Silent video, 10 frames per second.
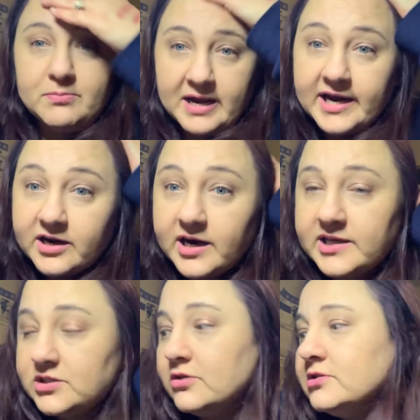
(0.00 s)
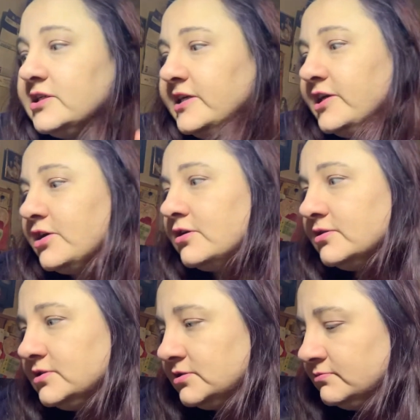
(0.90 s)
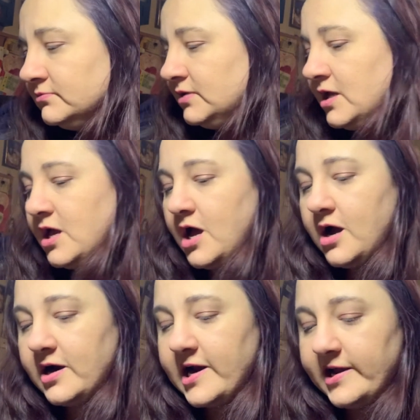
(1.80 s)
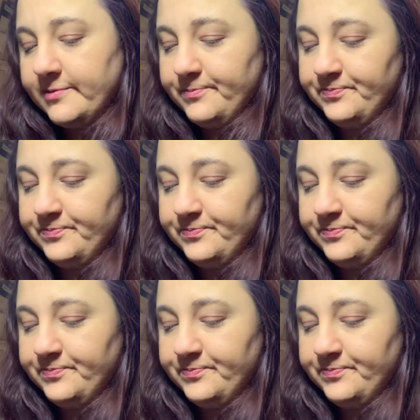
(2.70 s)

my hair in high school to get curls. All right.